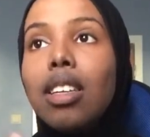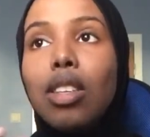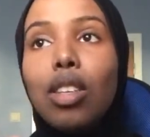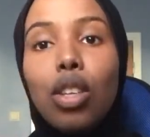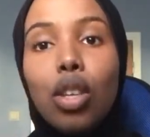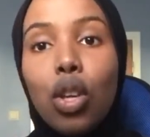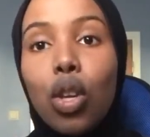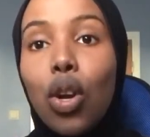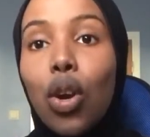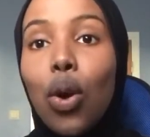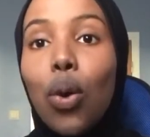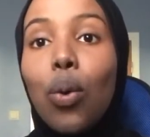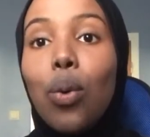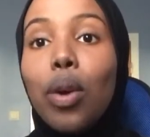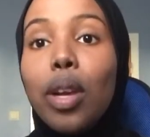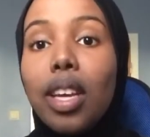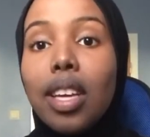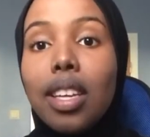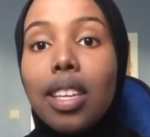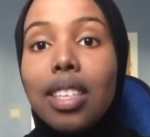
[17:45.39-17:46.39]
you know,
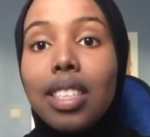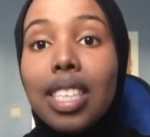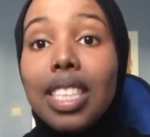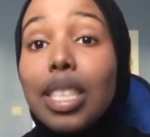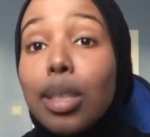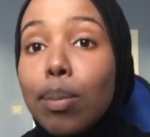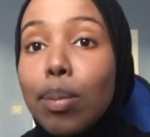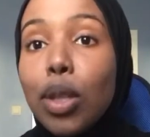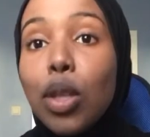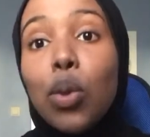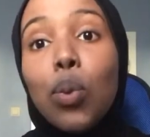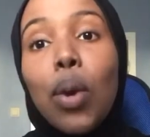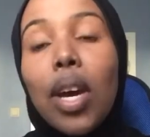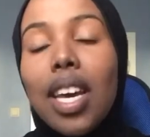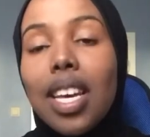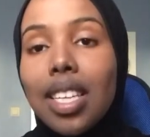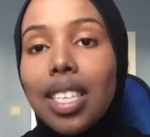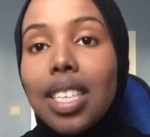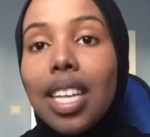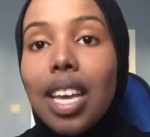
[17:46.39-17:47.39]
disciplined way,
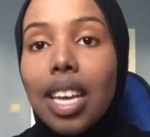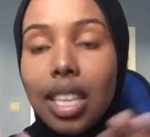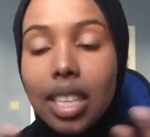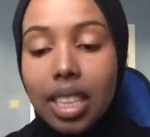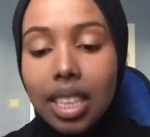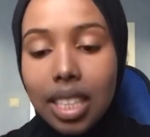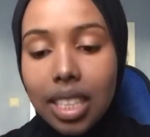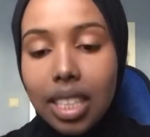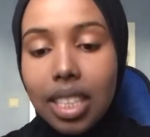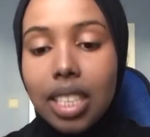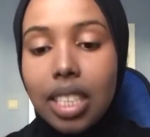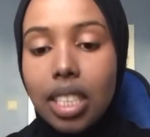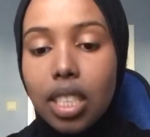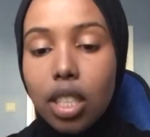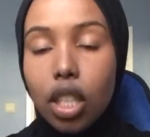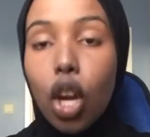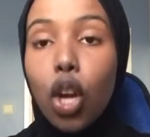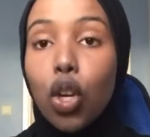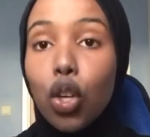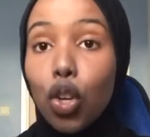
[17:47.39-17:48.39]
and say, this is
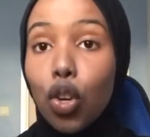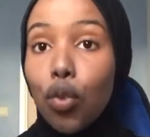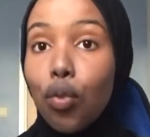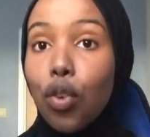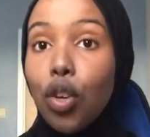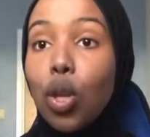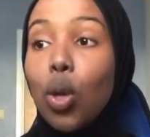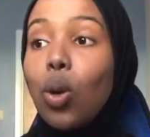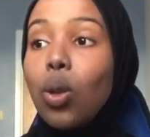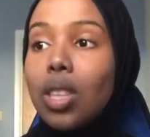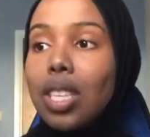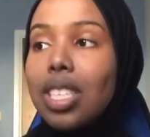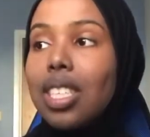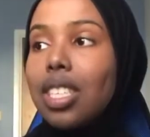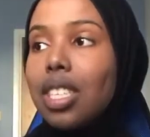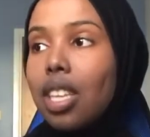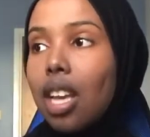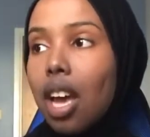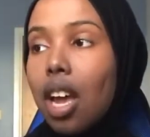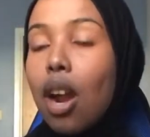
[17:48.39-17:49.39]
not good for you, this
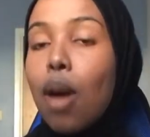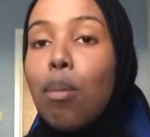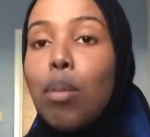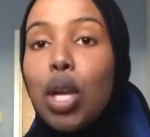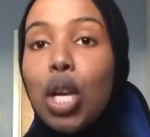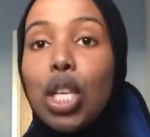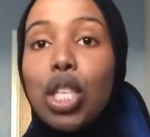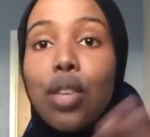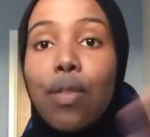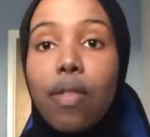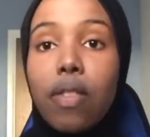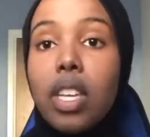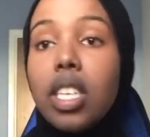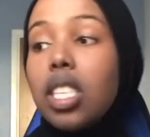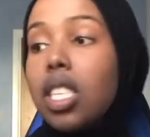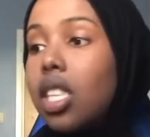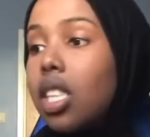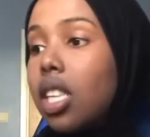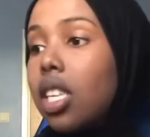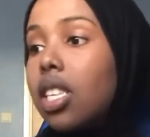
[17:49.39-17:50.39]
is haram because of
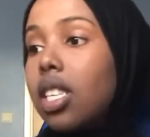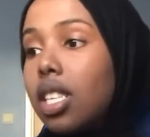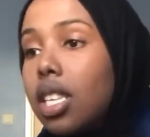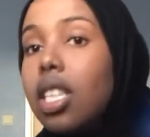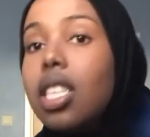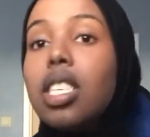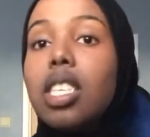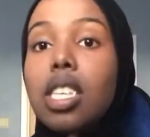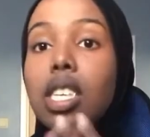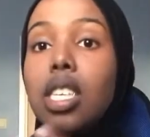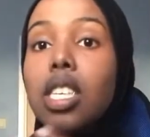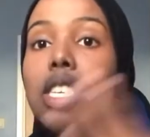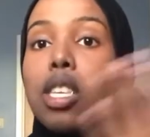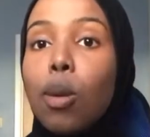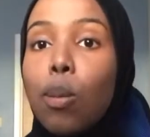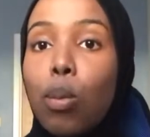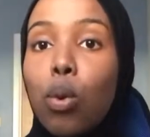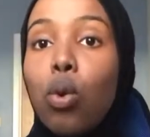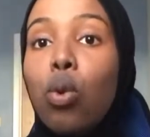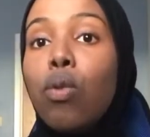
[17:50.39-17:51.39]
this is
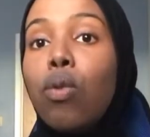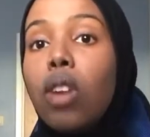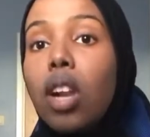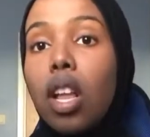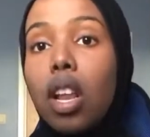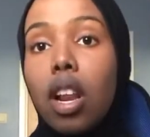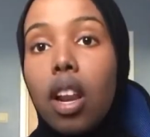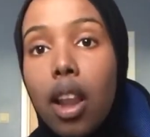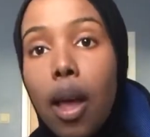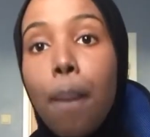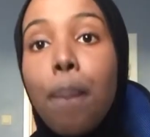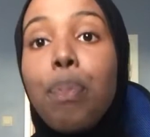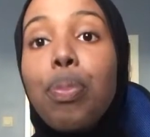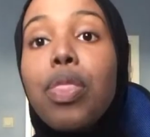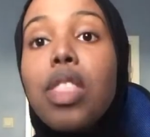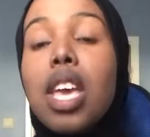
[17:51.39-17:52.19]
the proof, blah, blah, blah.